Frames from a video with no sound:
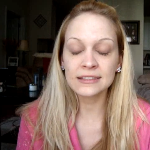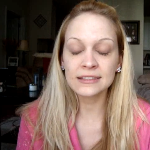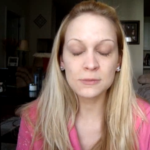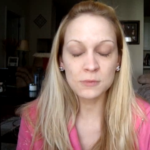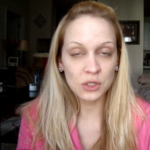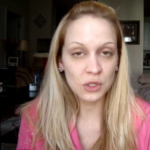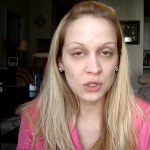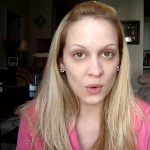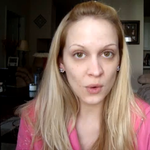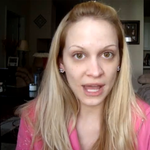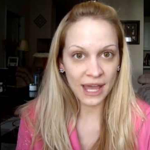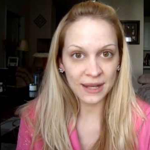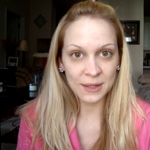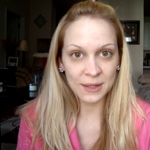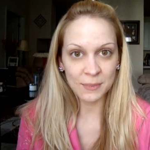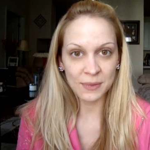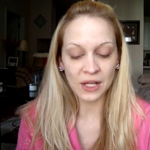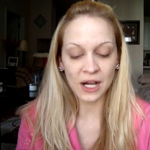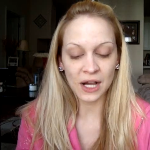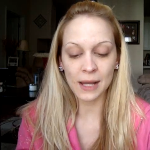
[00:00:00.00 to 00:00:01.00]
Next, I'm going to go ahead
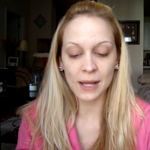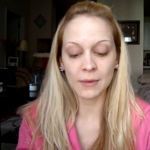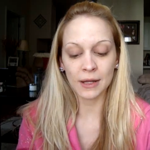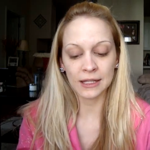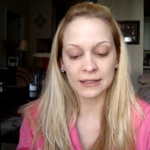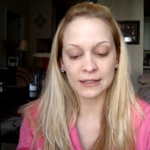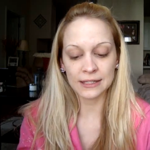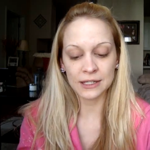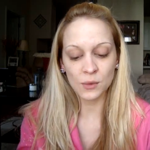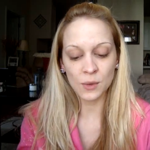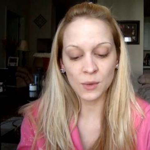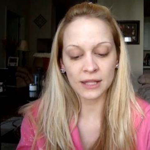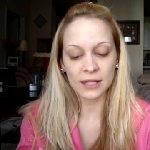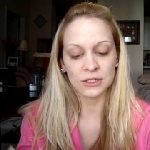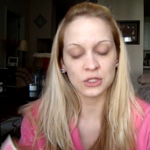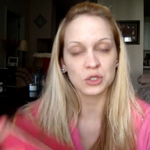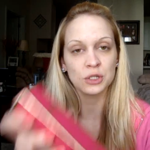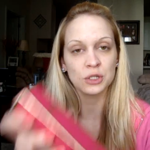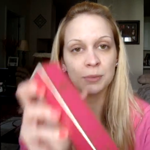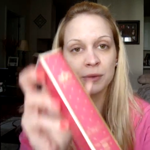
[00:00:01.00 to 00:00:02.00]
and apply my
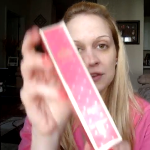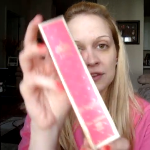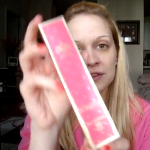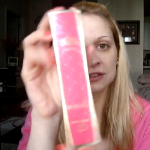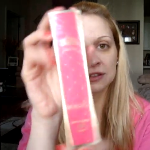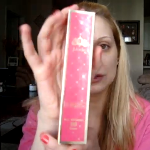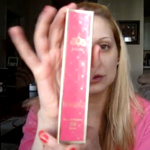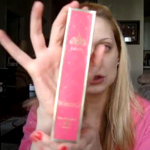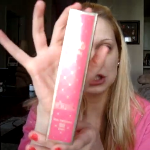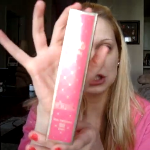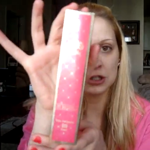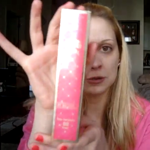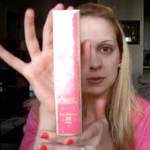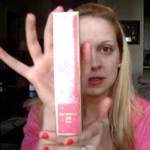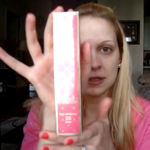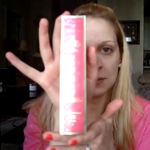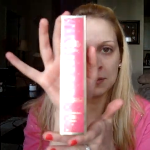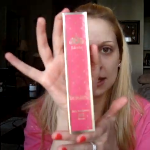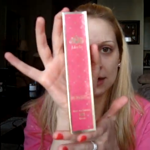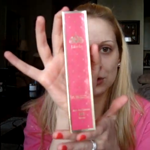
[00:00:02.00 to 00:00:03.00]
Lioele Triple the
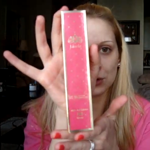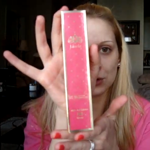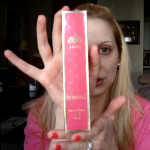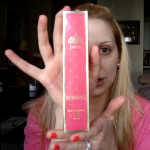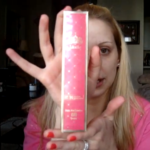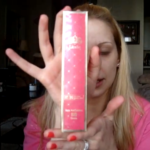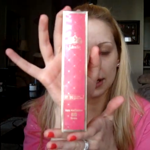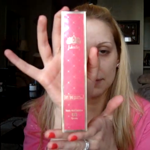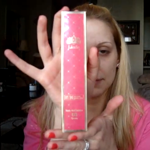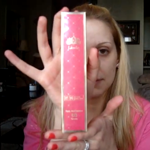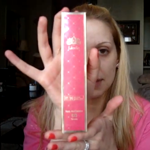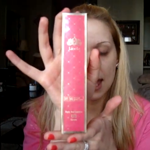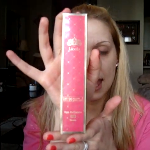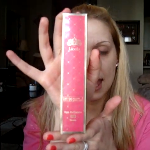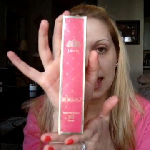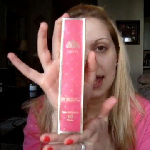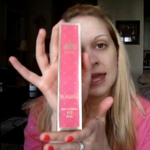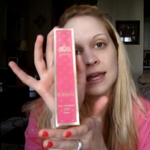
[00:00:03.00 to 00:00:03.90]
Solution BB Cream.